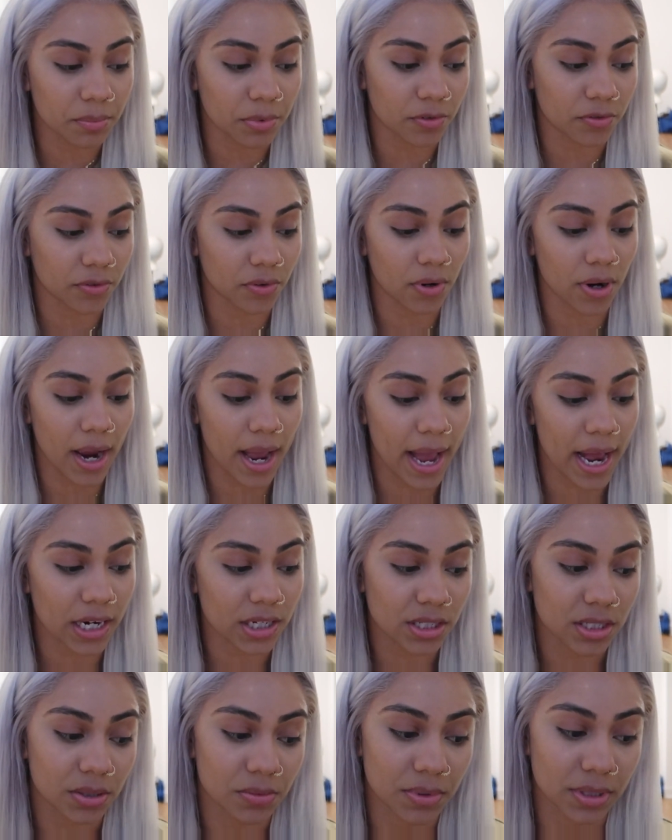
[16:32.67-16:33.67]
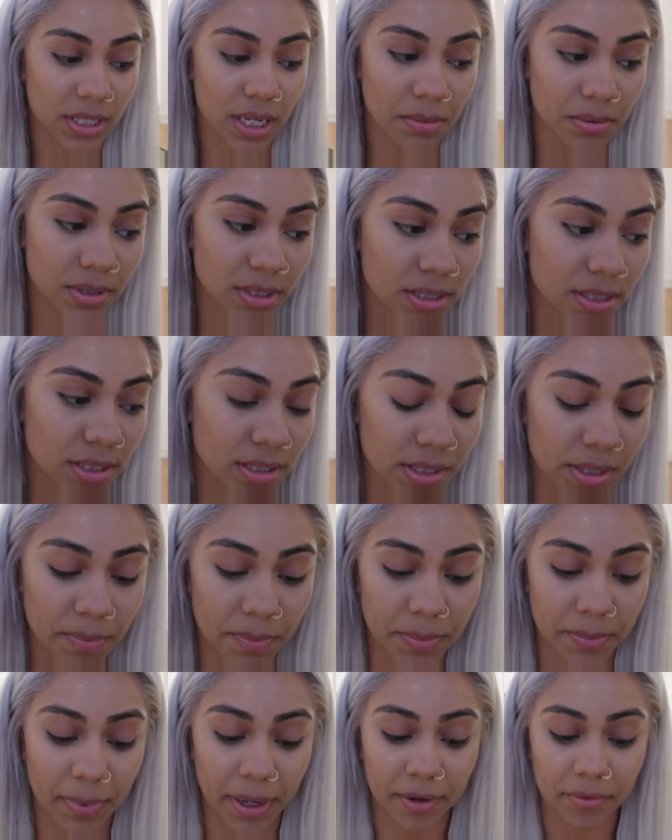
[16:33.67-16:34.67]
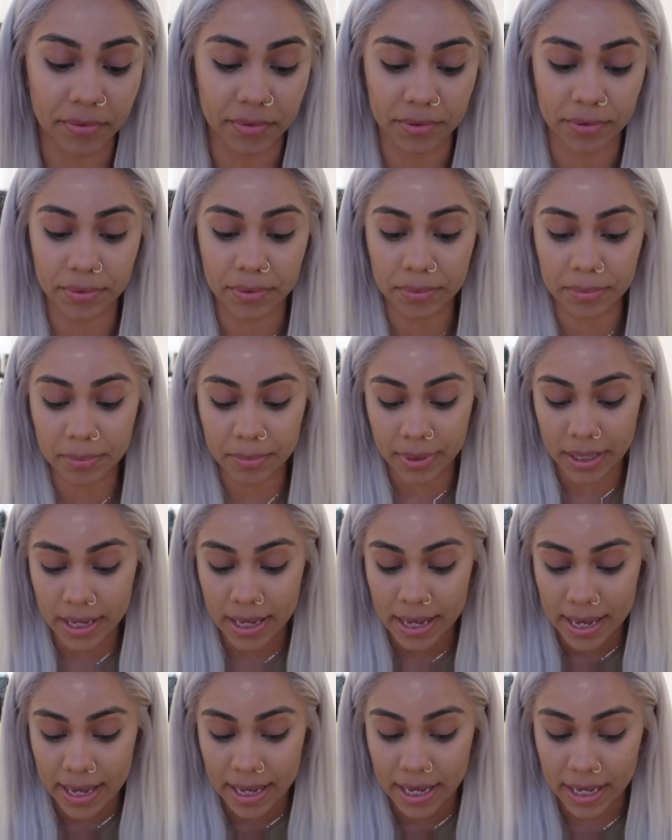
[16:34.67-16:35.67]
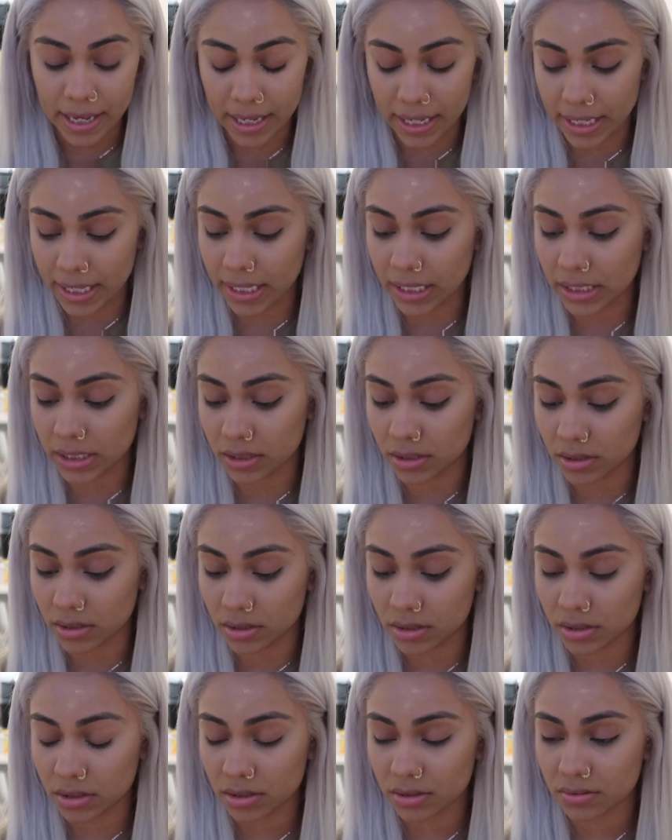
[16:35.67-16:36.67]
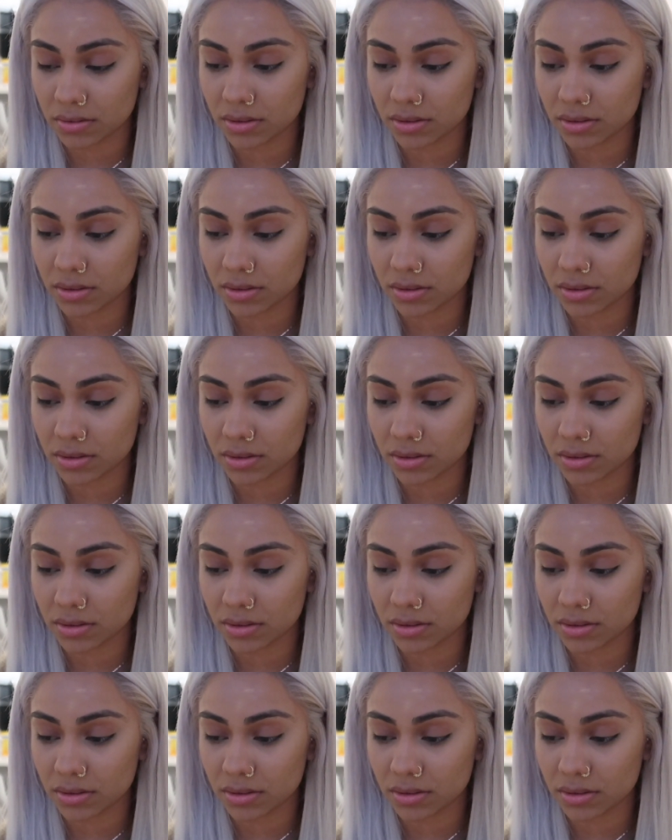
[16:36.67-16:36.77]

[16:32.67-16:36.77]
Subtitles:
before I actually was able to sleep in my room, and